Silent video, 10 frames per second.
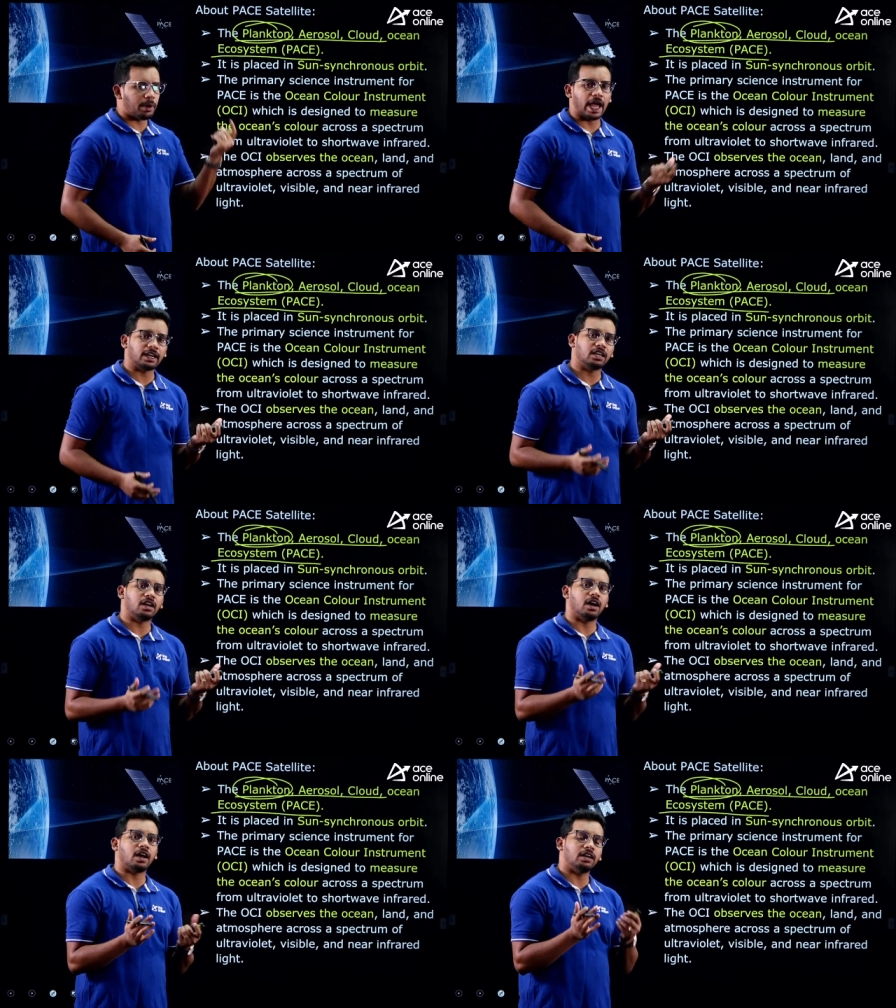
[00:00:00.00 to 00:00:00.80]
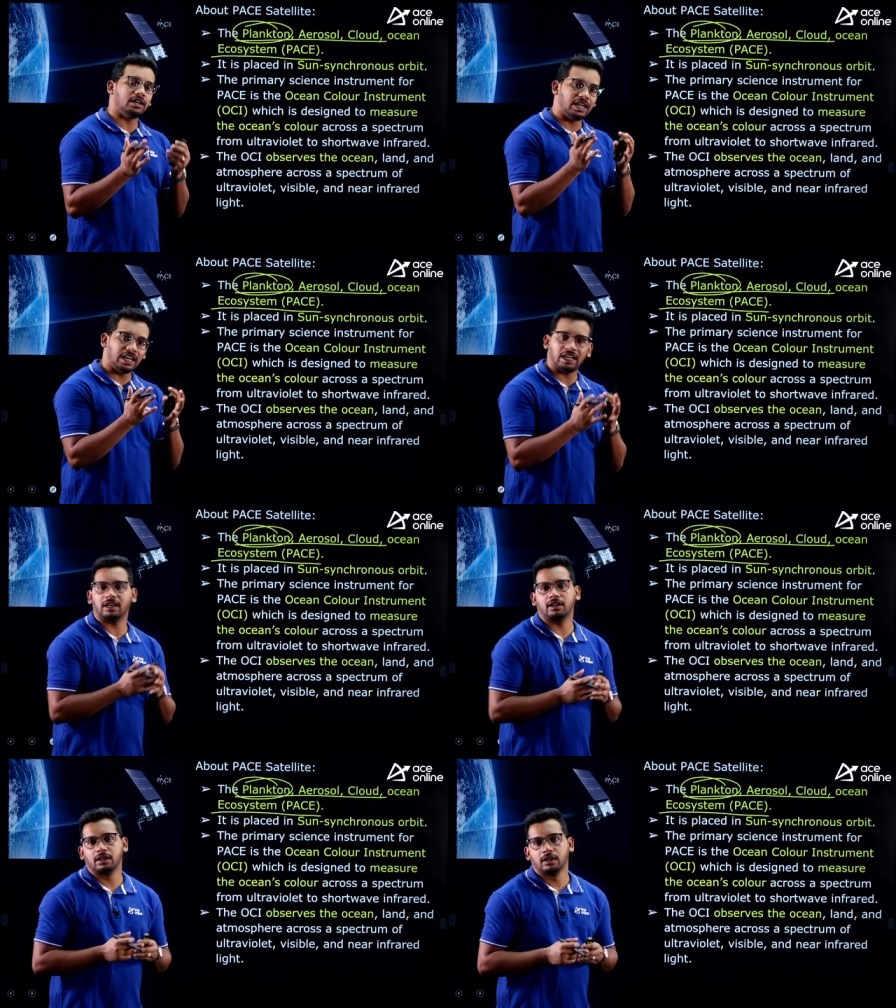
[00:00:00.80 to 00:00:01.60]
plankton are a
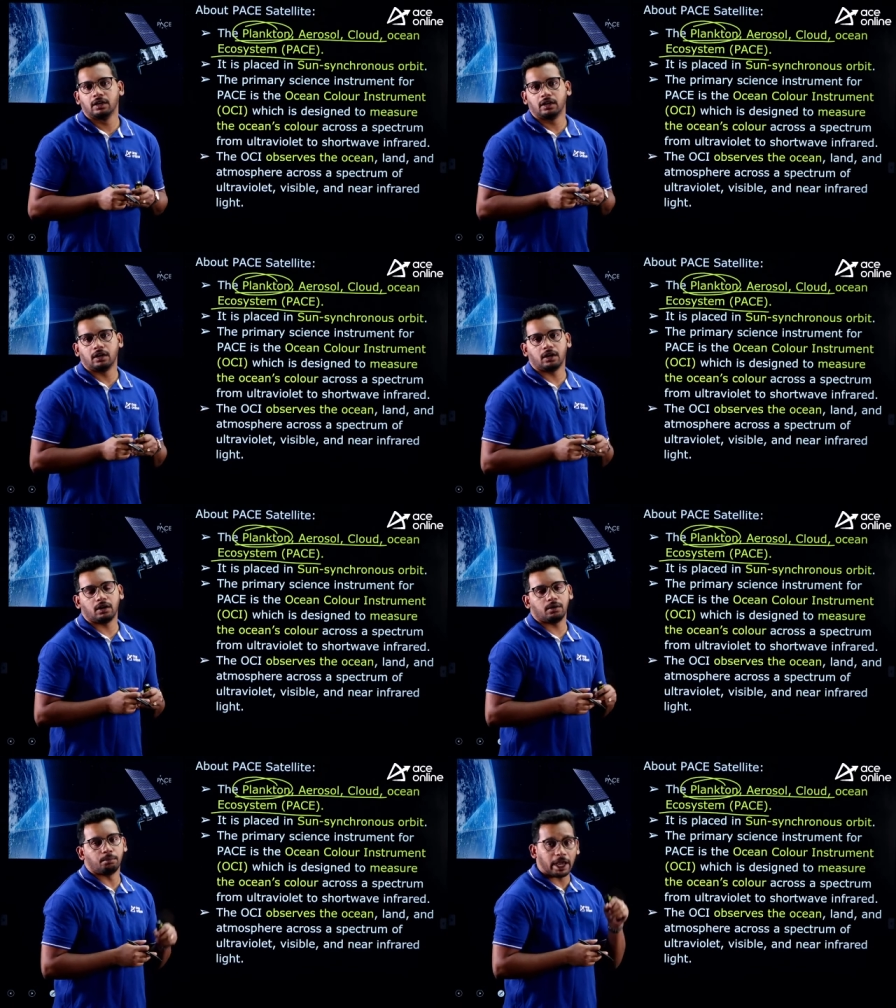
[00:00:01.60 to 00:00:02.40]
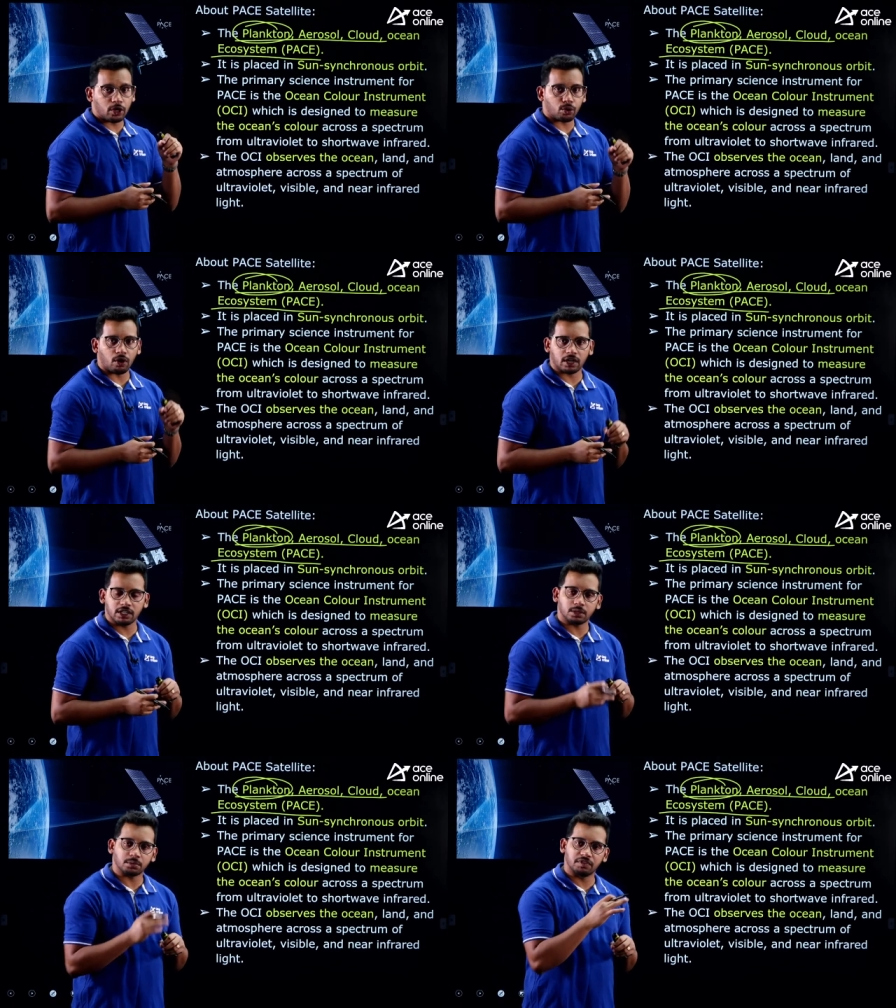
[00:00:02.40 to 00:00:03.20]
green uh,
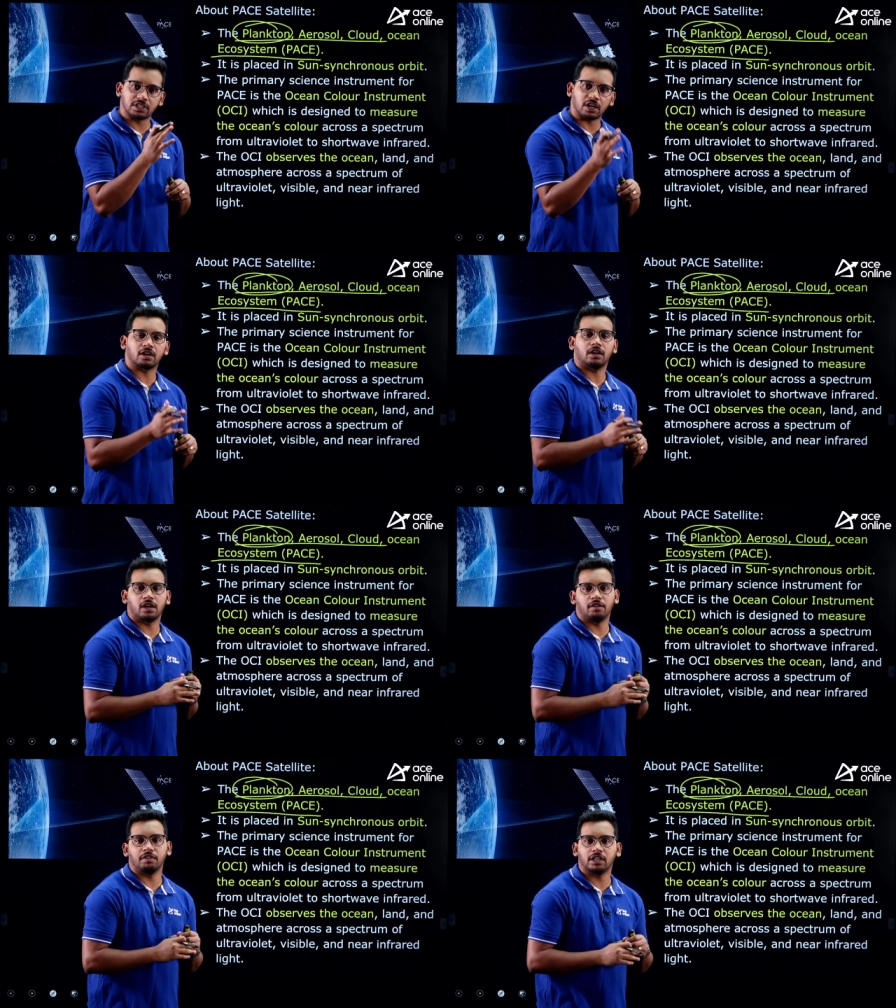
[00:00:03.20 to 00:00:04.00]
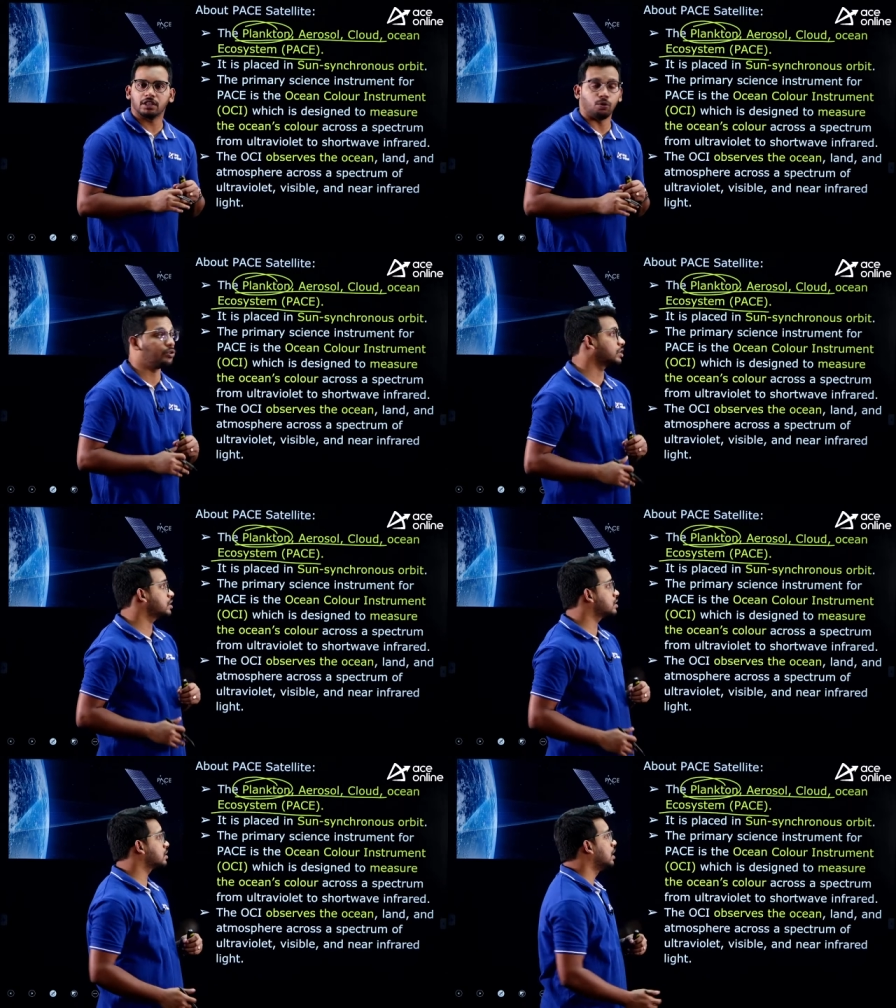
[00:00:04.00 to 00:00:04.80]
microorganisms which are living in the
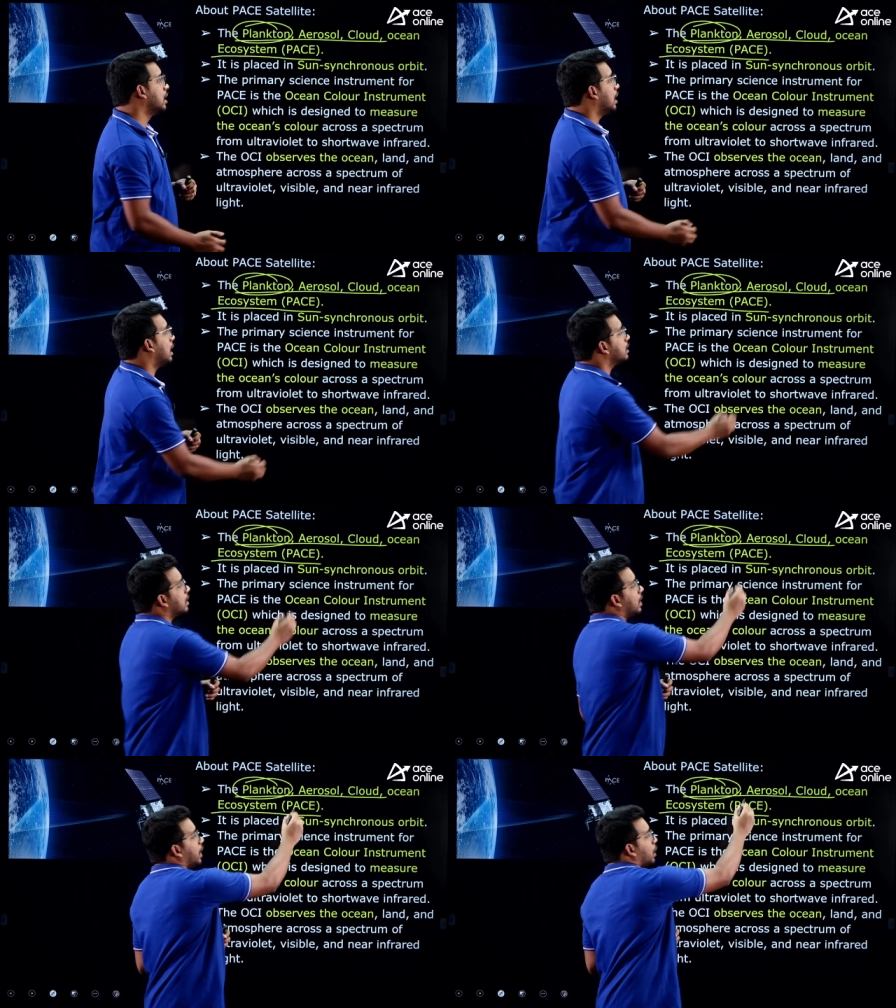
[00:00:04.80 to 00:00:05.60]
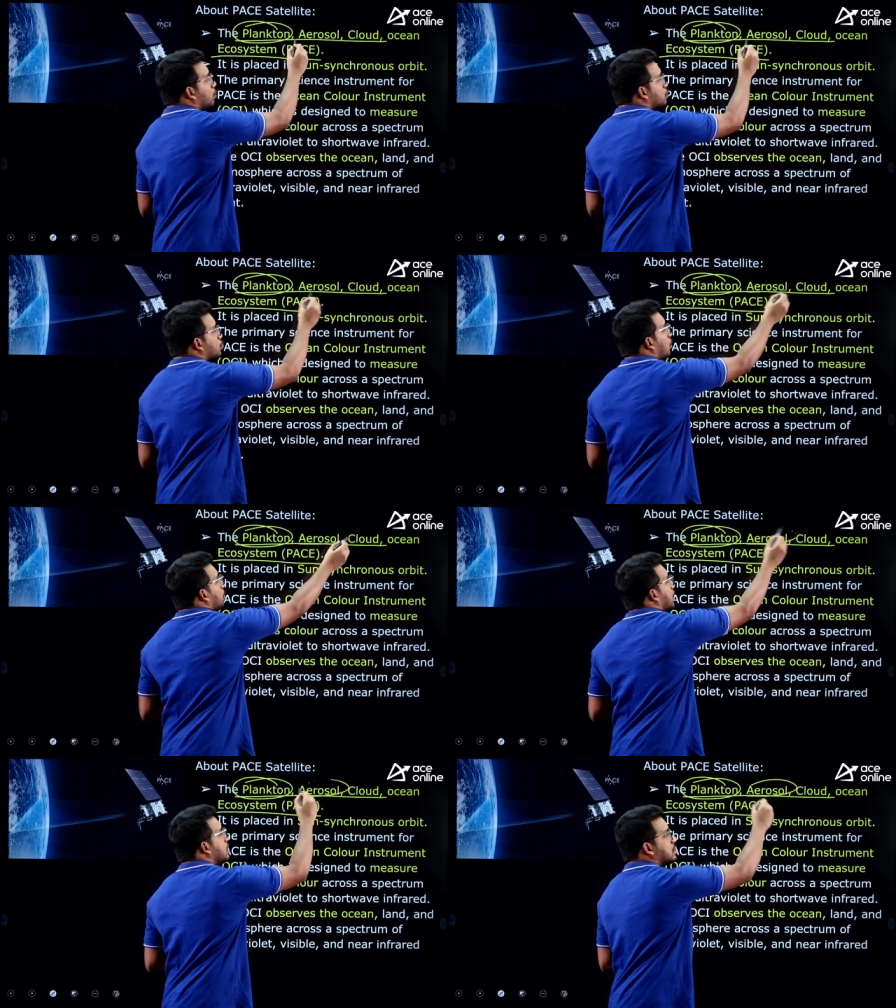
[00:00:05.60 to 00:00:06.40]
oceans and then aerosol
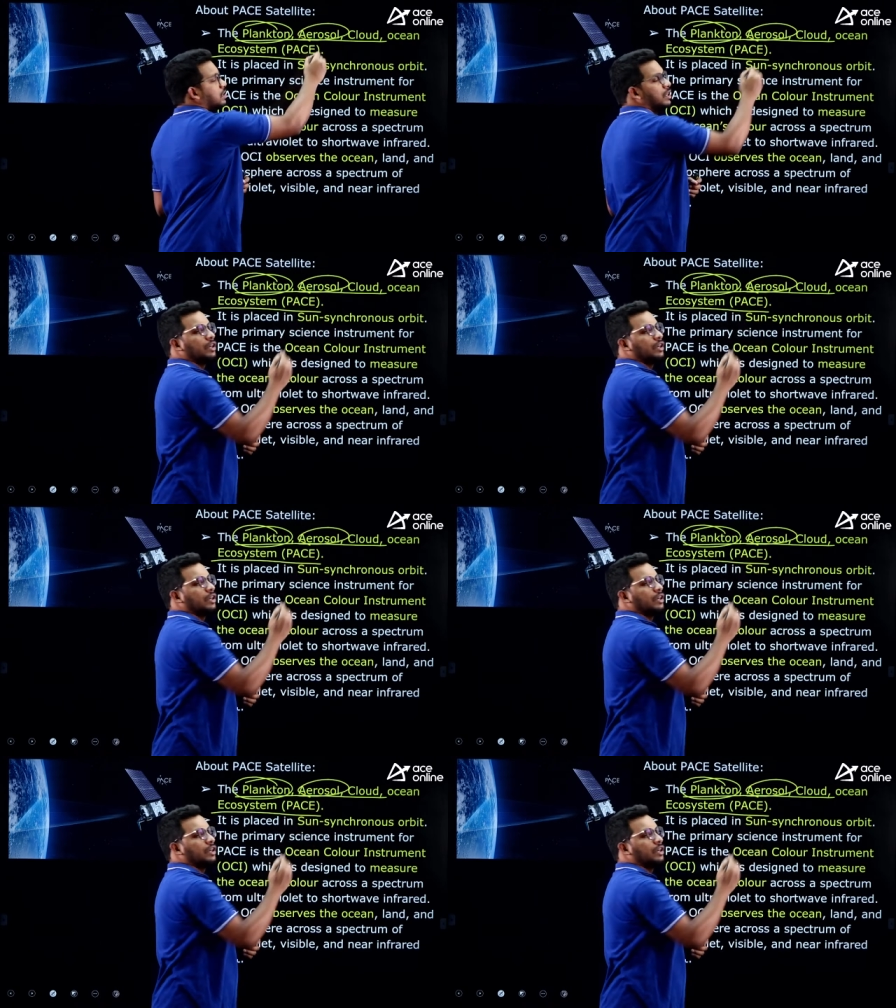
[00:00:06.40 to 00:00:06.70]
means